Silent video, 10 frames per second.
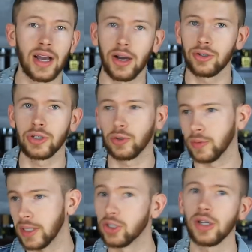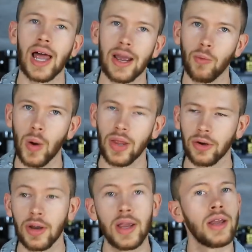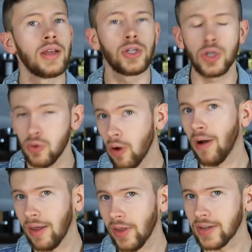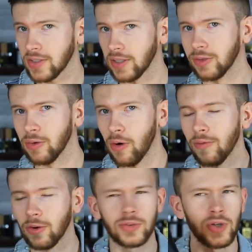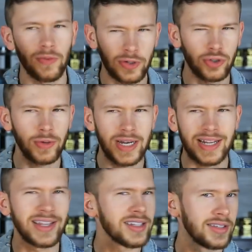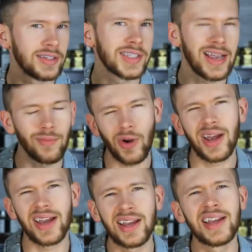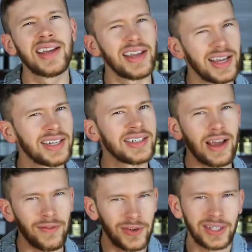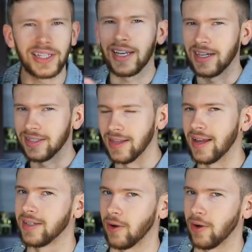100 degree July weather you know how that's going to go over. So if you're treating this the same way, it could definitely get into that